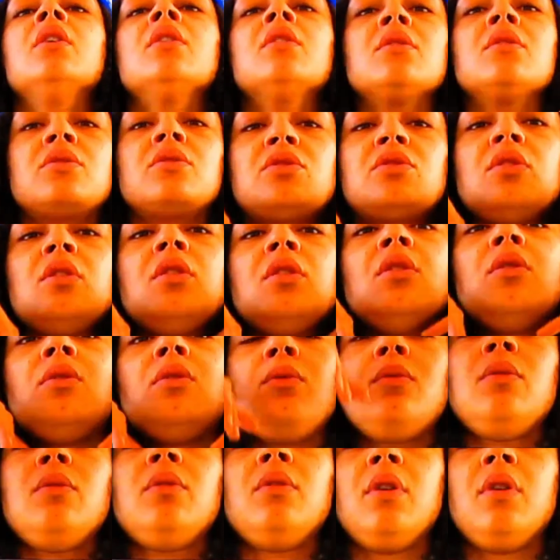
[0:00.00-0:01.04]

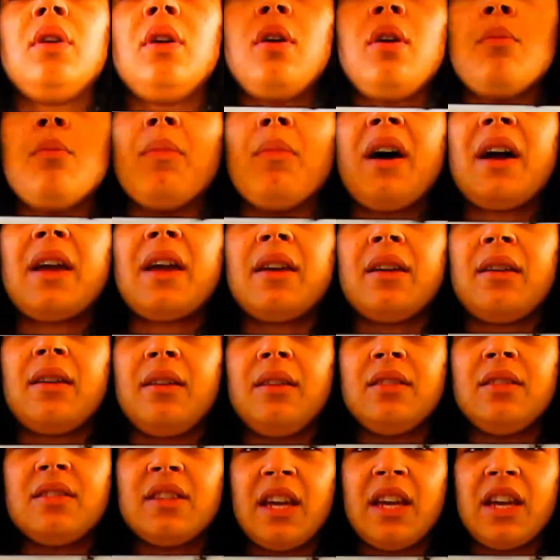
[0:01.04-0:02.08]
So mine
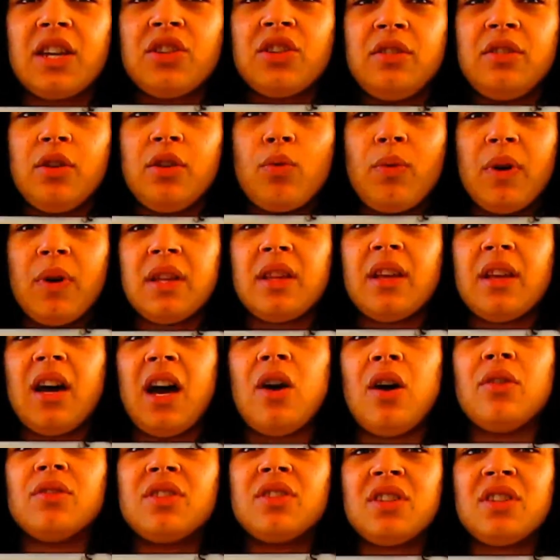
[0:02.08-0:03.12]
is actually quite
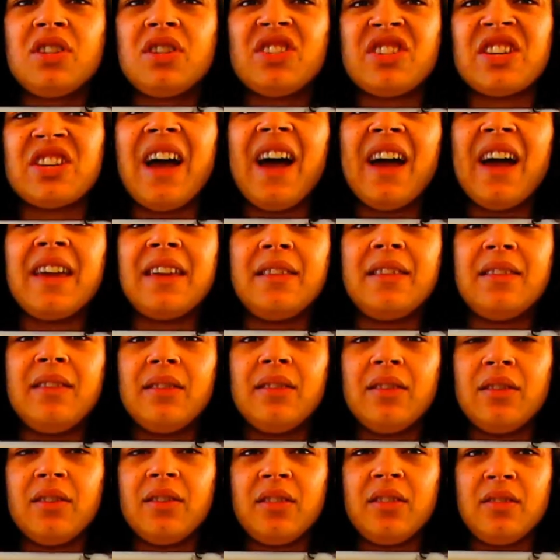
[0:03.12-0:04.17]
outside
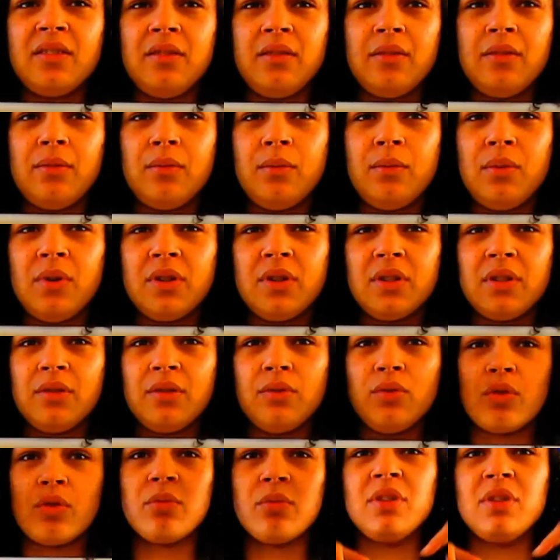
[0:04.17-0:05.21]
what it
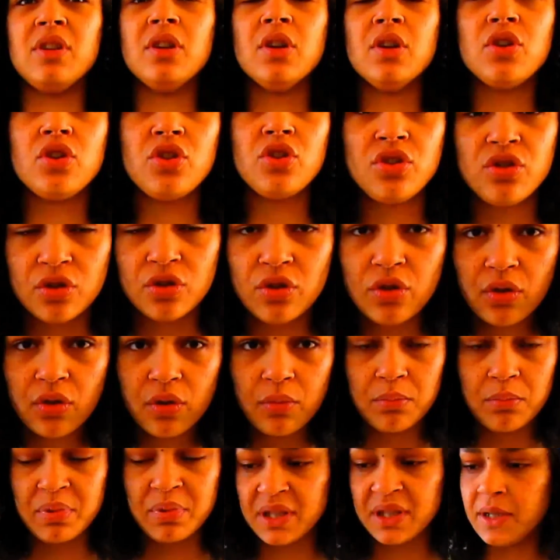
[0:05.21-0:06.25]
normally should
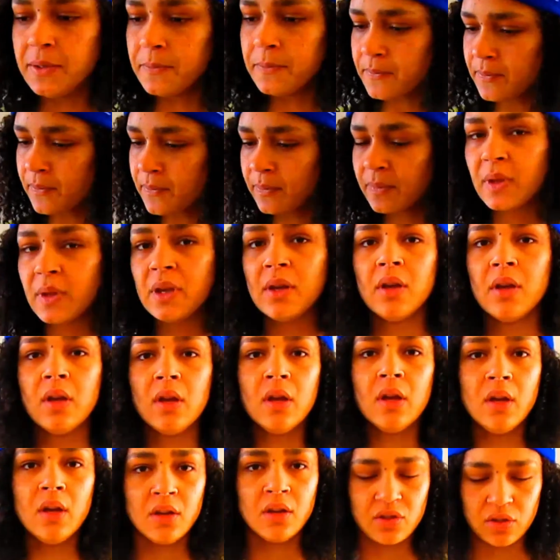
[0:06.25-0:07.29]
be.
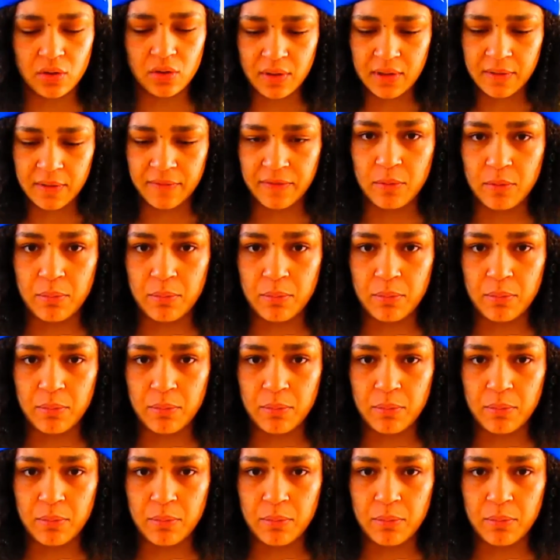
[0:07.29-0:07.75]
So if the